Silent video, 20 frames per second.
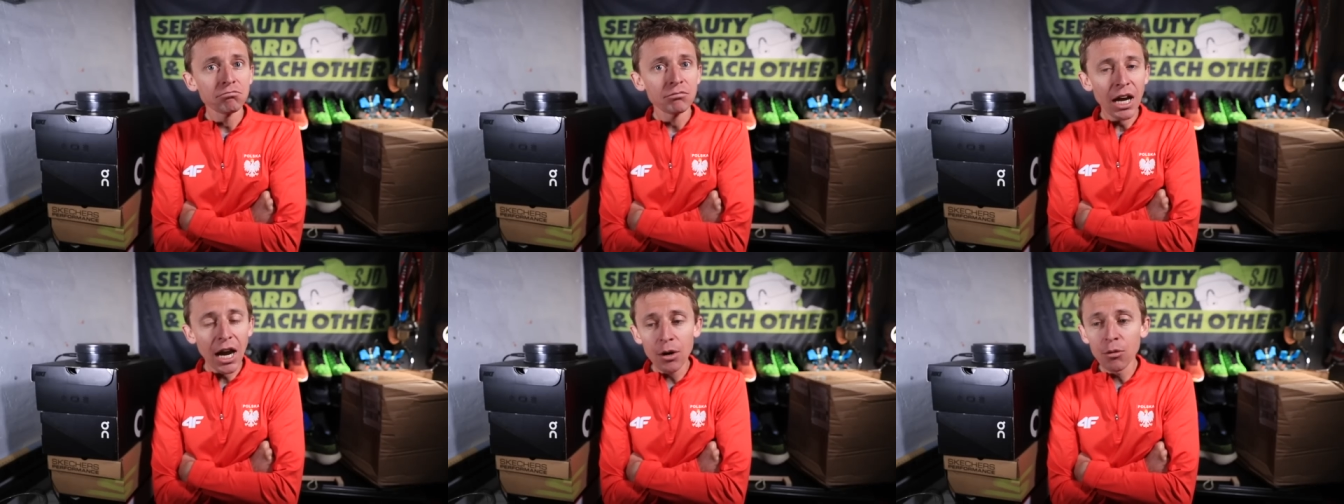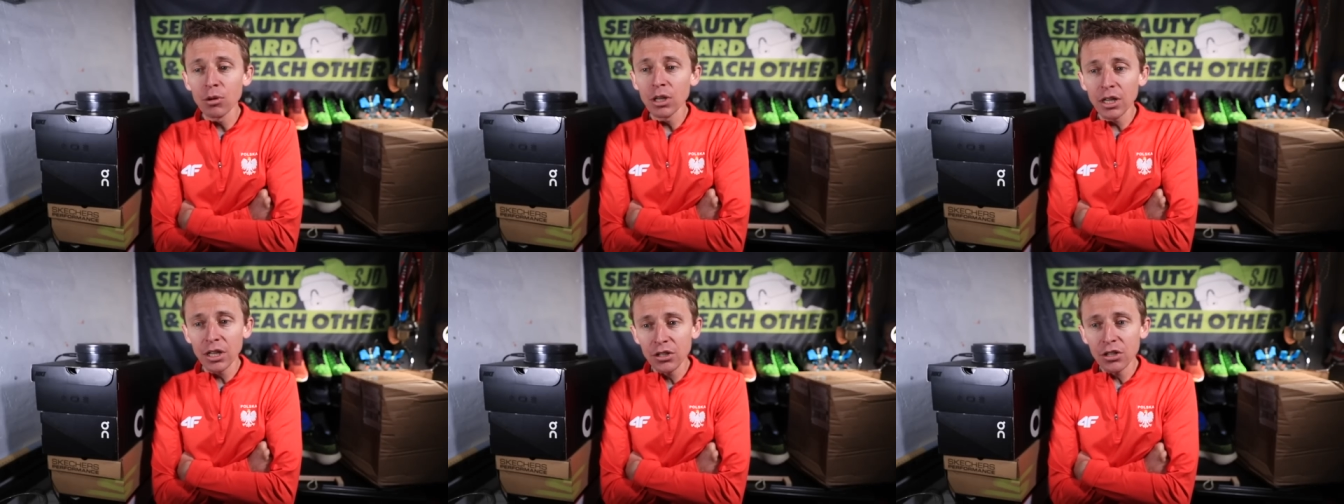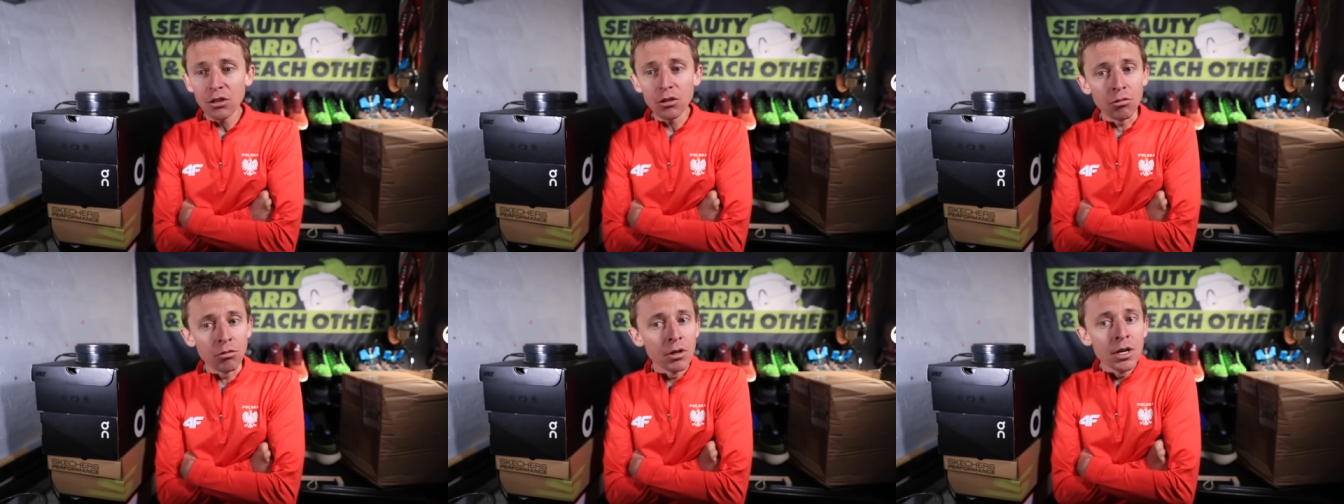I really
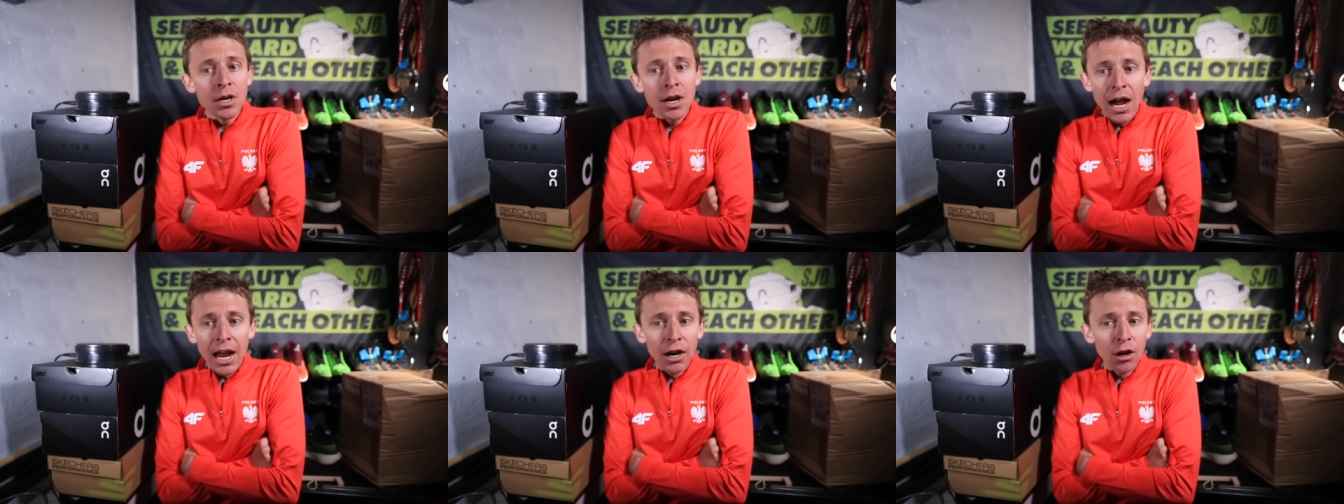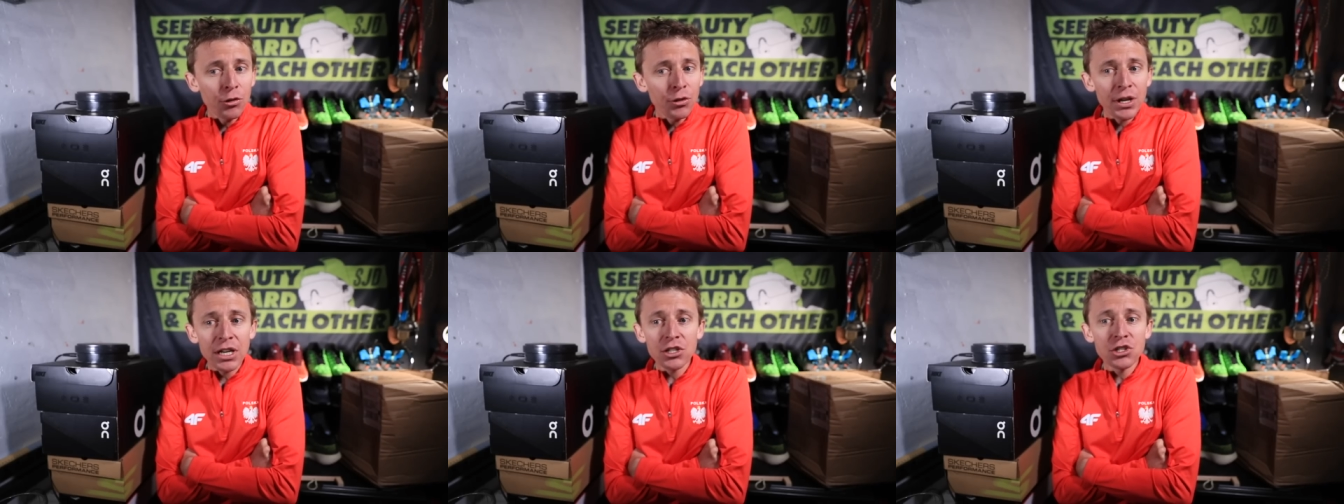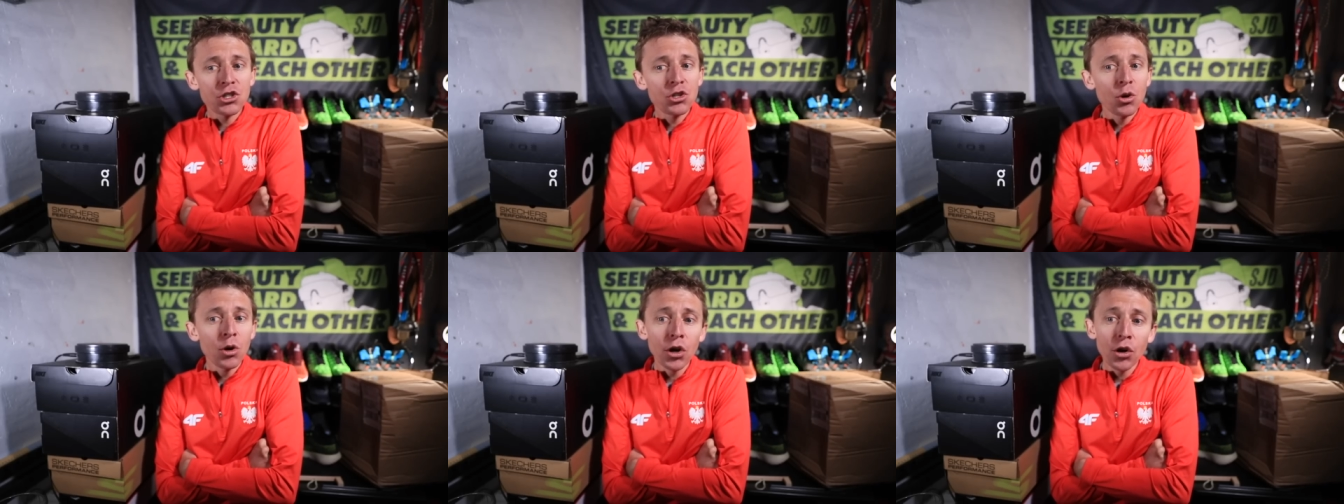do. I don't think
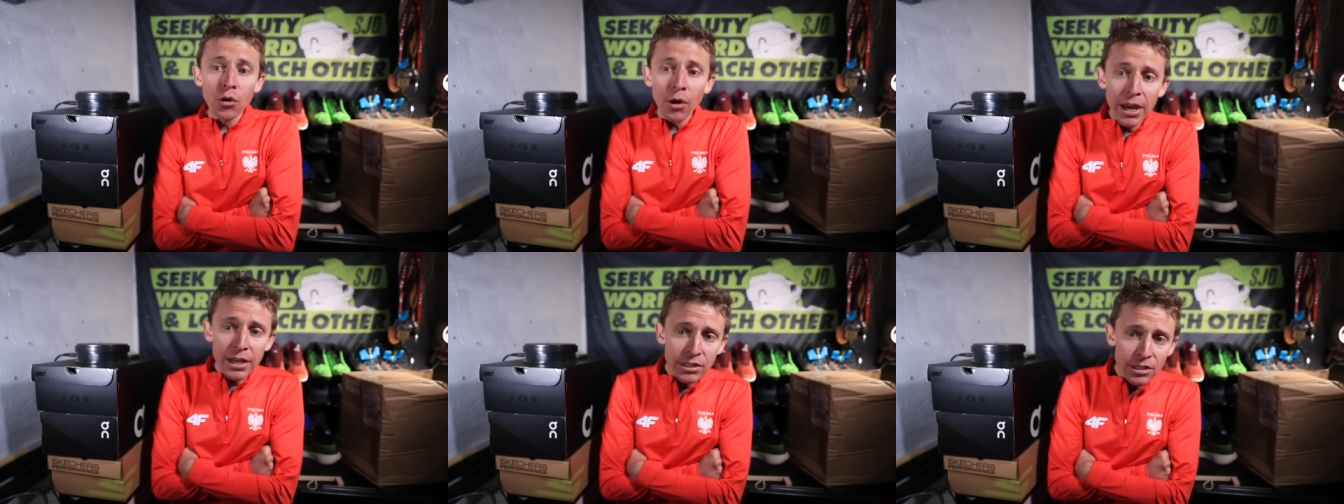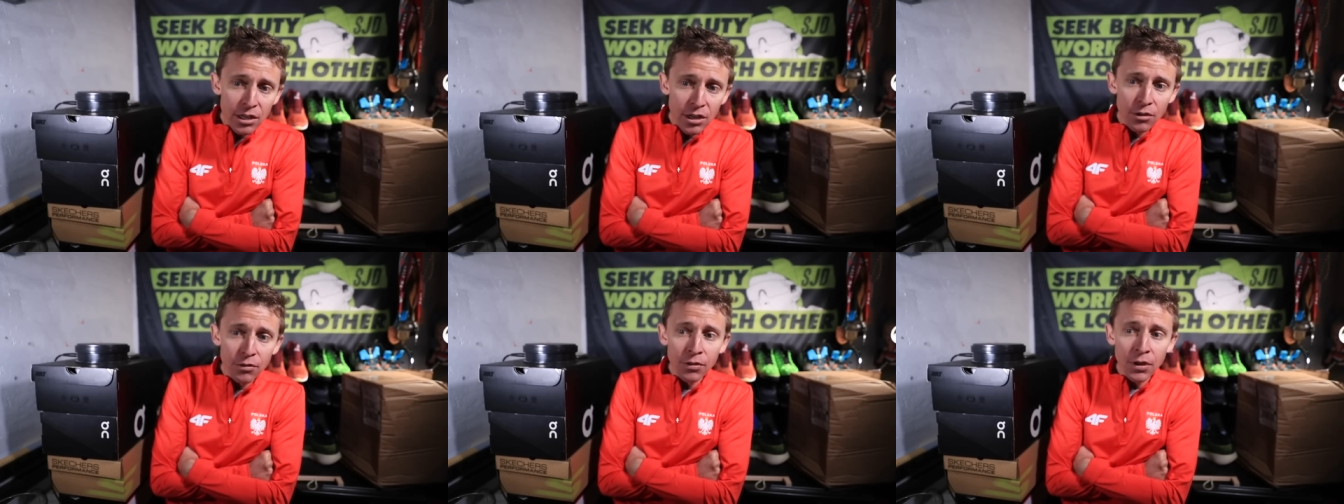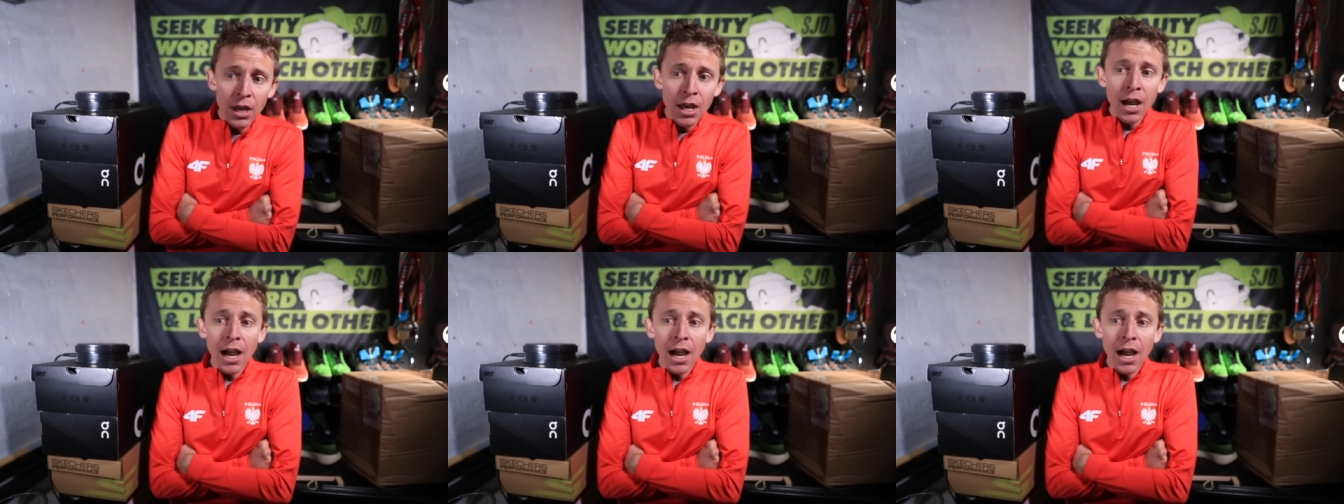it's too aggressive.